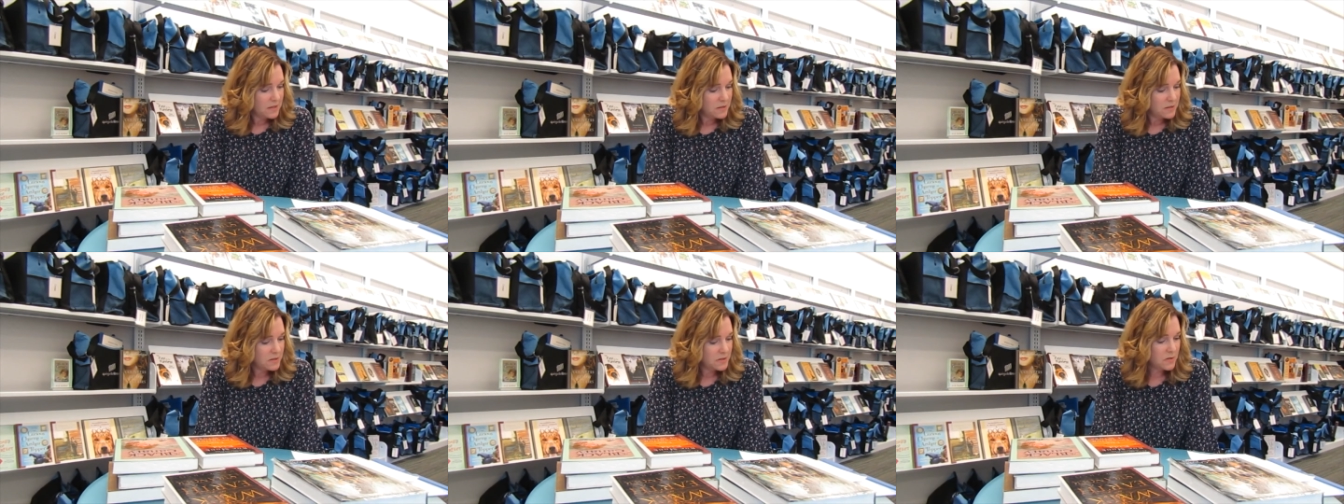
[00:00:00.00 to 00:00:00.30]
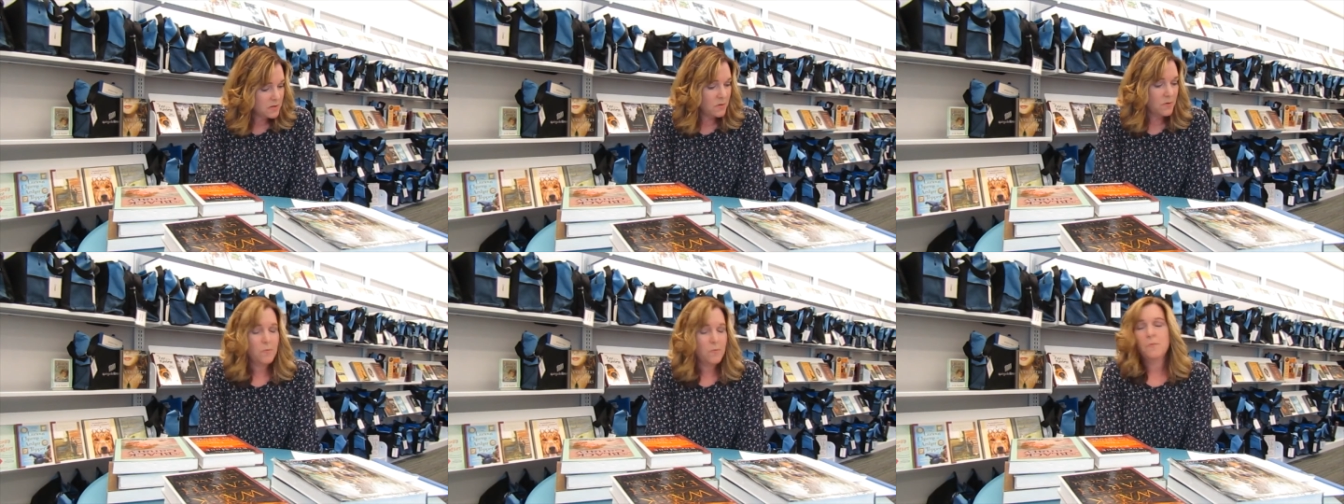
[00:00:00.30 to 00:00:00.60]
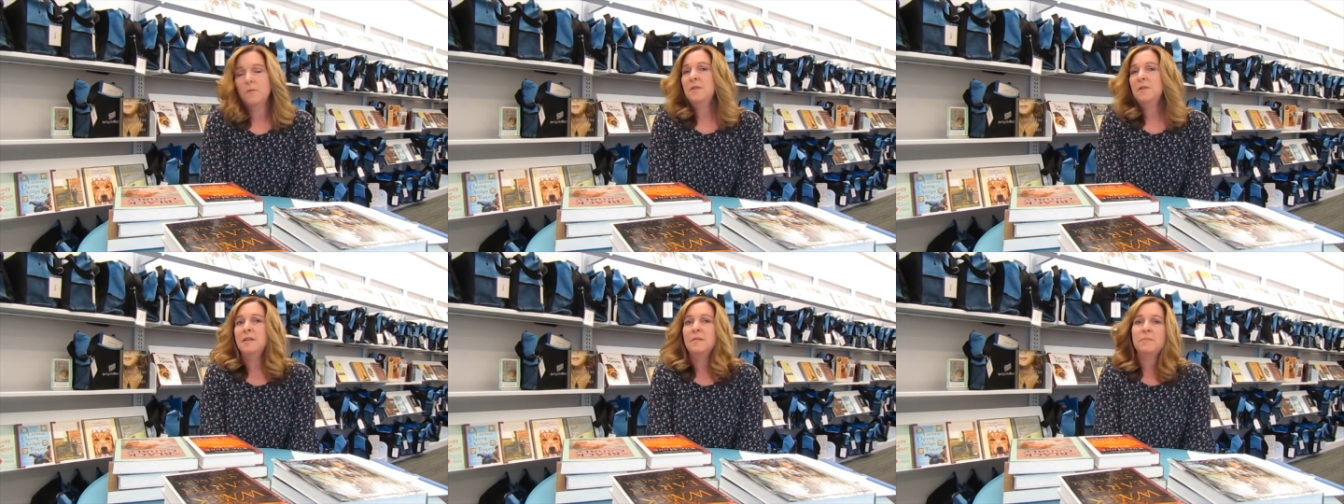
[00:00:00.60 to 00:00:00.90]
so
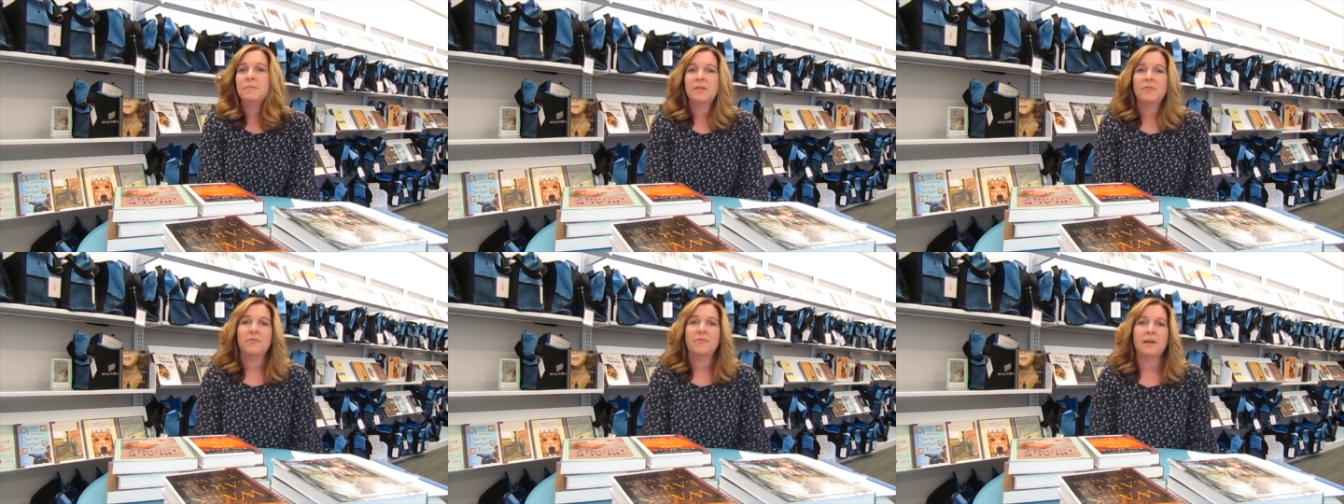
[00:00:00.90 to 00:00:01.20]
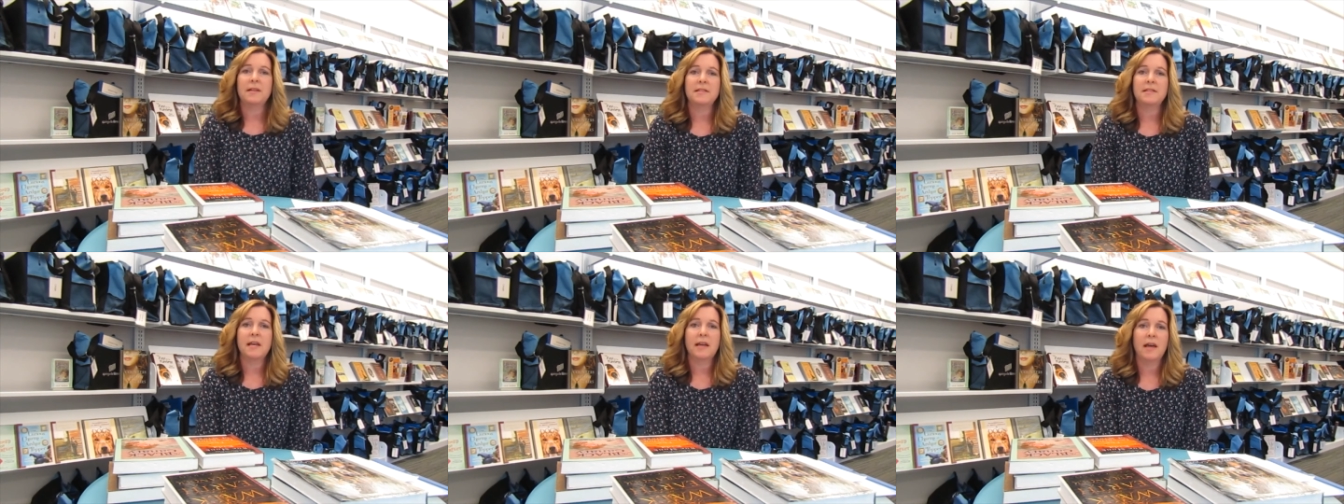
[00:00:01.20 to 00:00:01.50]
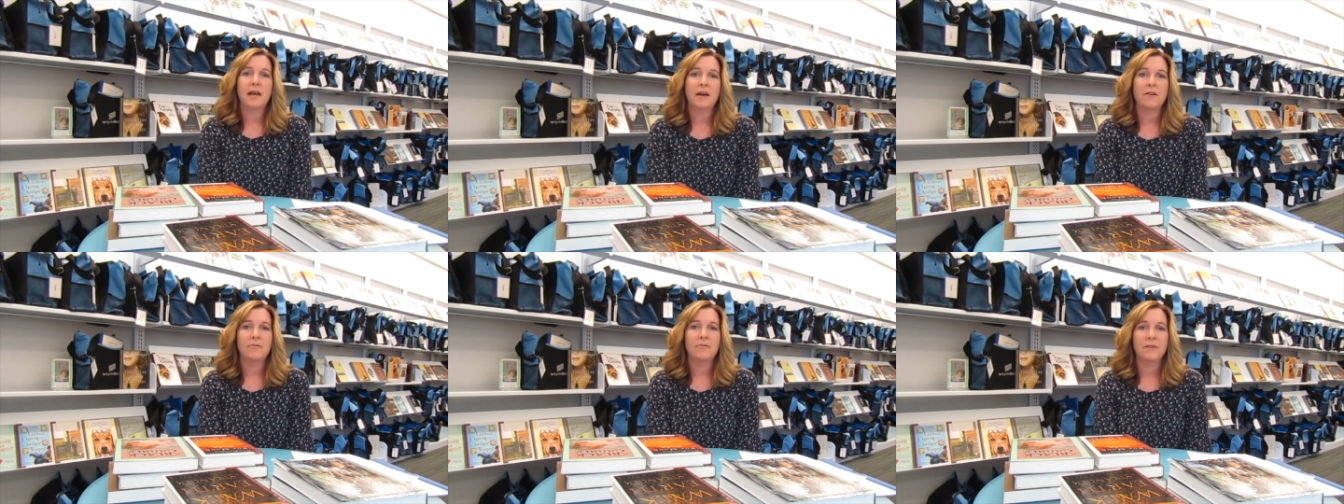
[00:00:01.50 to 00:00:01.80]
wouldn't it be fun to
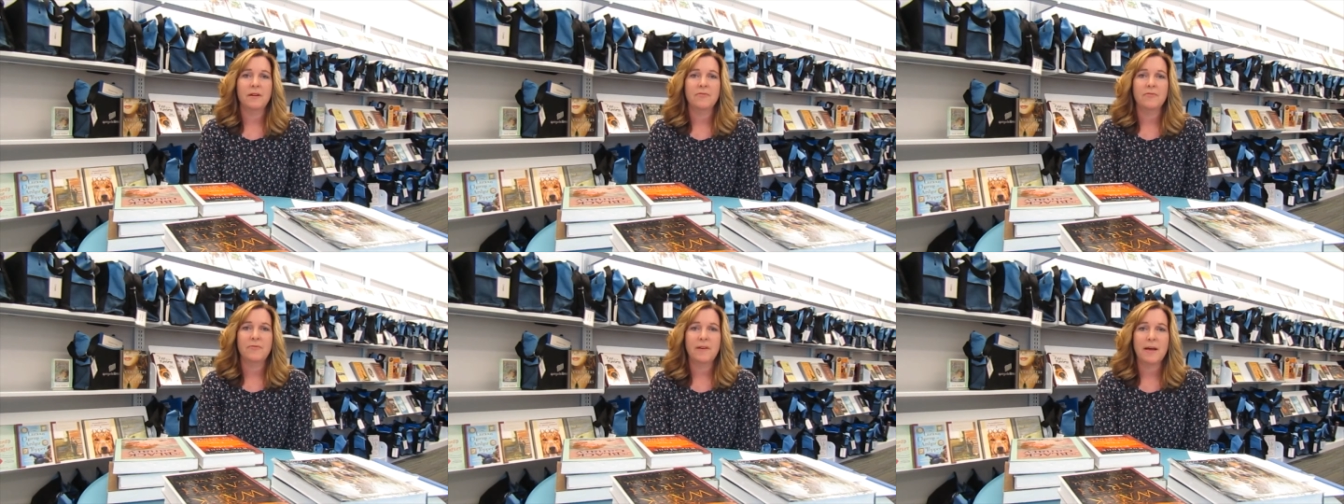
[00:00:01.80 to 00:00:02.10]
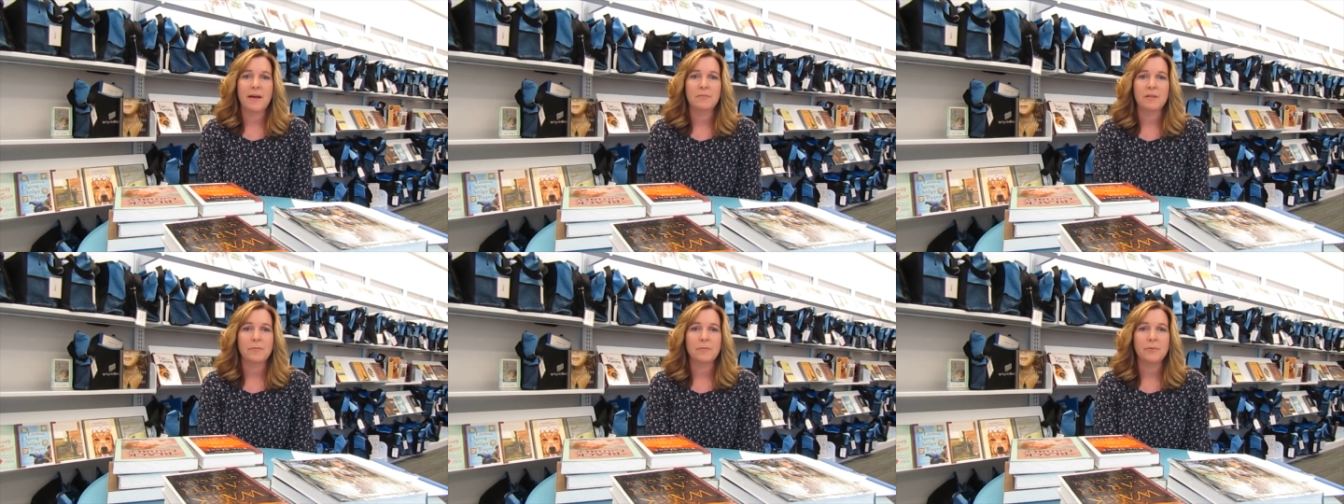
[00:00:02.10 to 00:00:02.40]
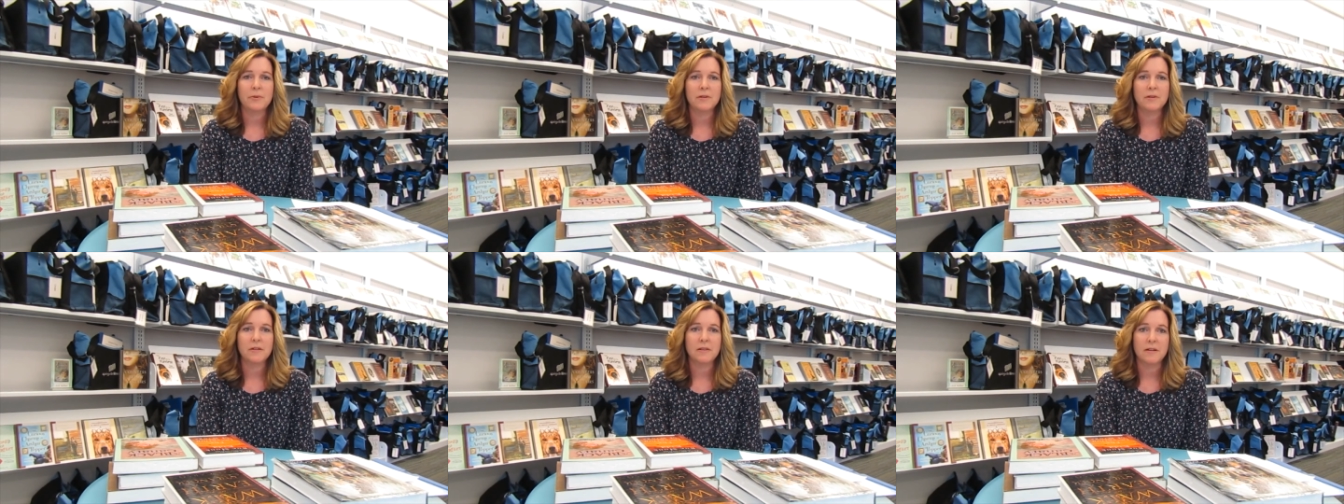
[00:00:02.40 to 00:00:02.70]
have a family
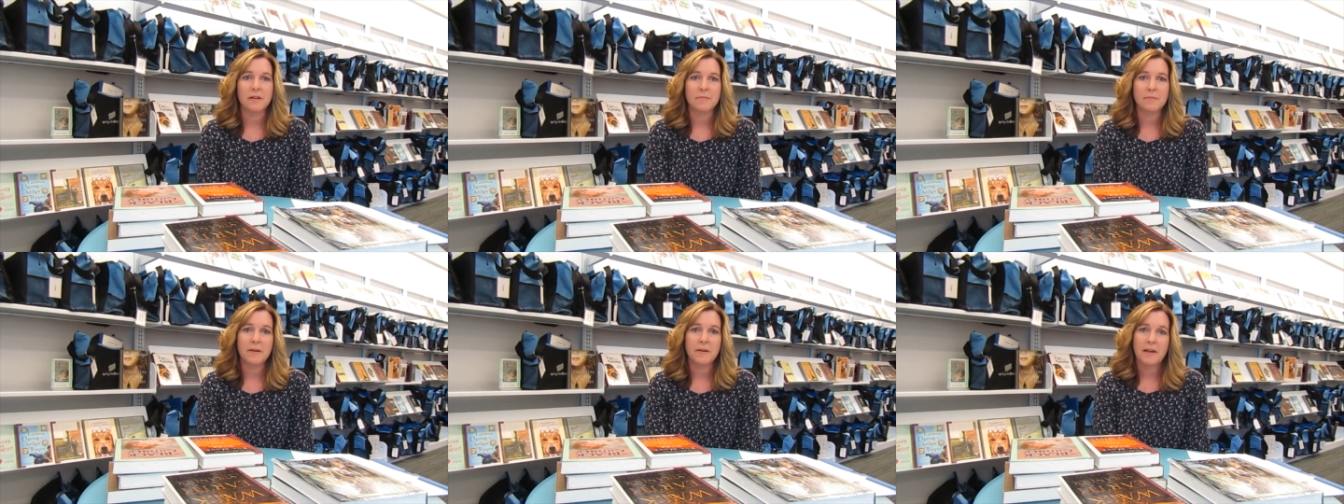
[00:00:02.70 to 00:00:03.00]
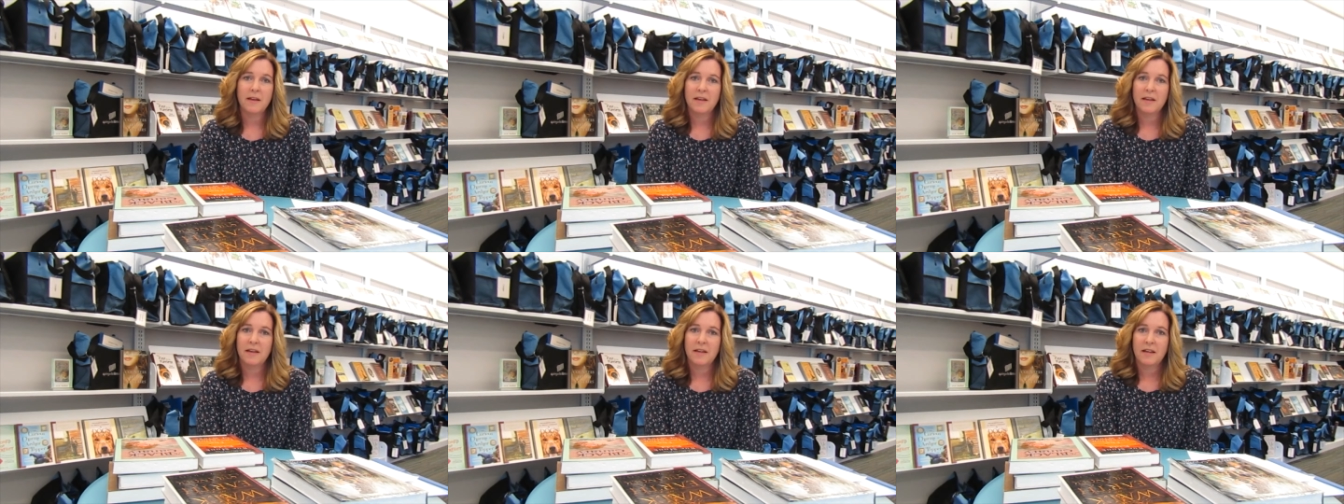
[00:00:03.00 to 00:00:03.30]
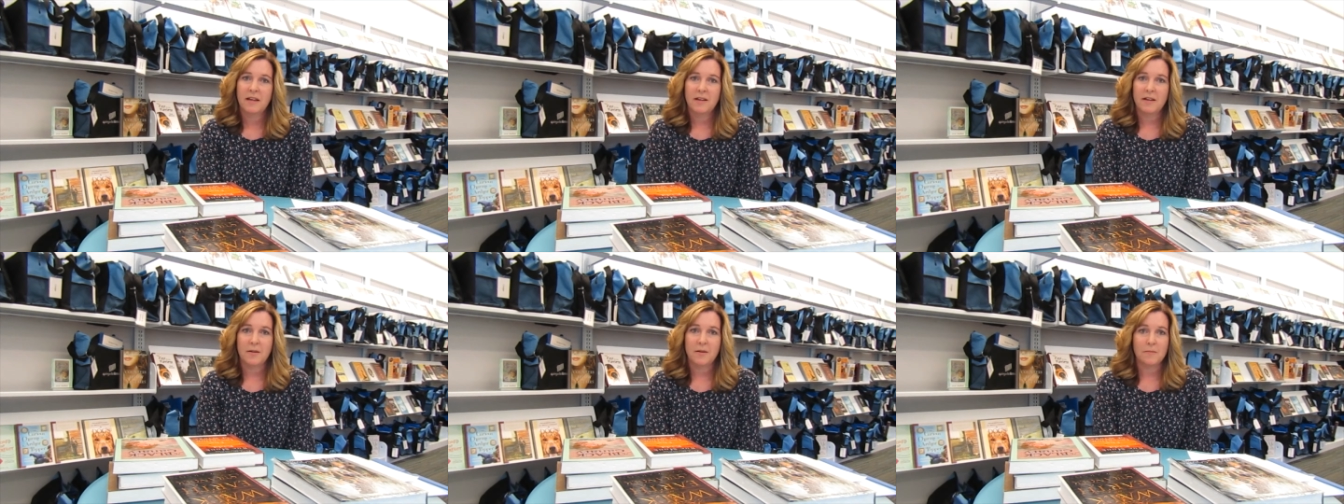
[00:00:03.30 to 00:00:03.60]
book club
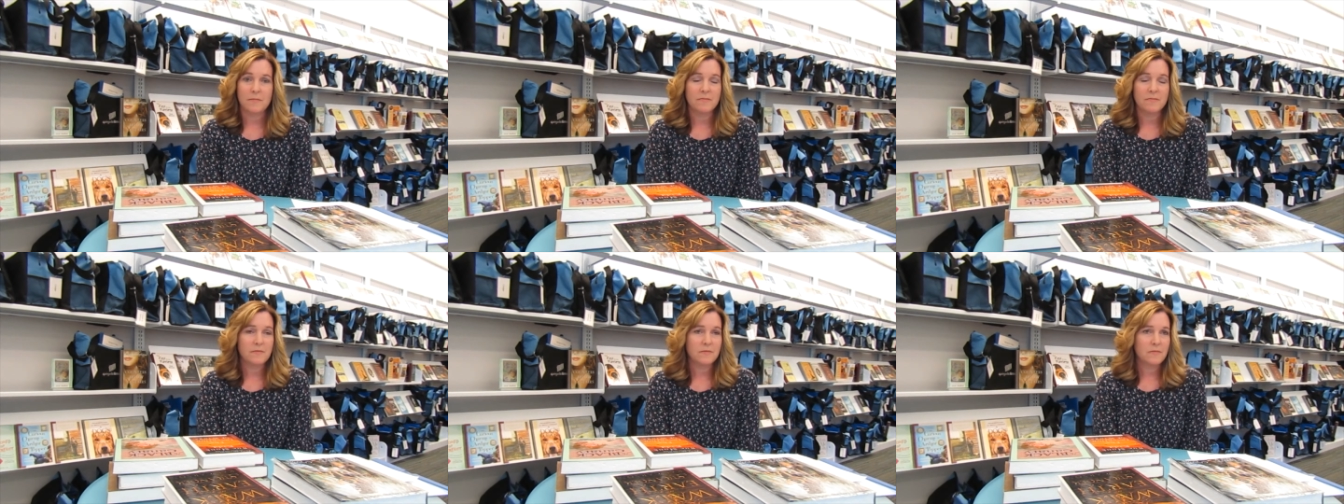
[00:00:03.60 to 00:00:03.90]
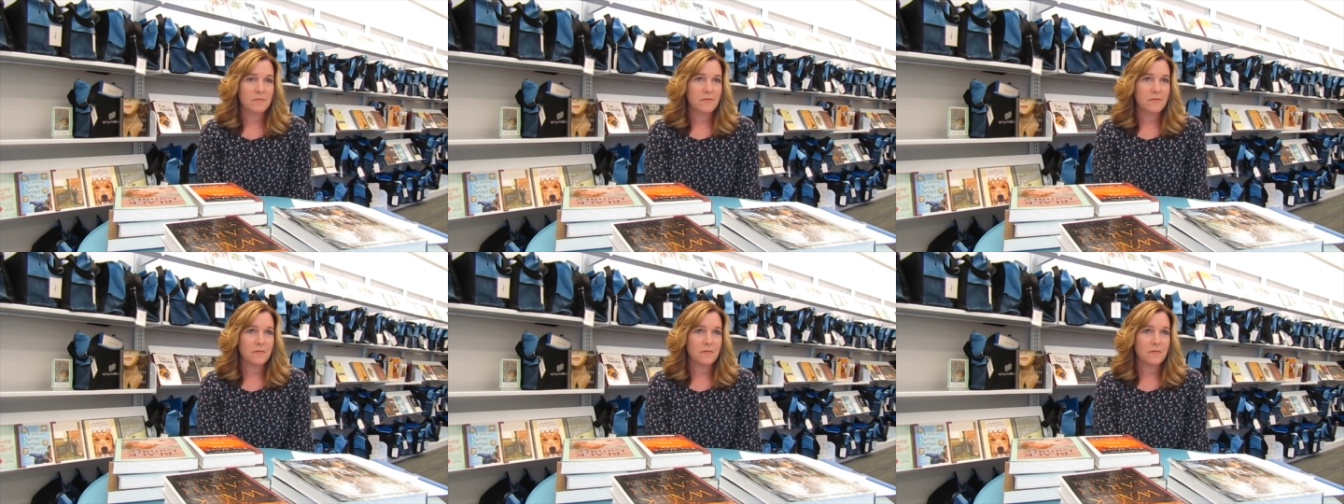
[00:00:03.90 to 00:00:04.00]
um,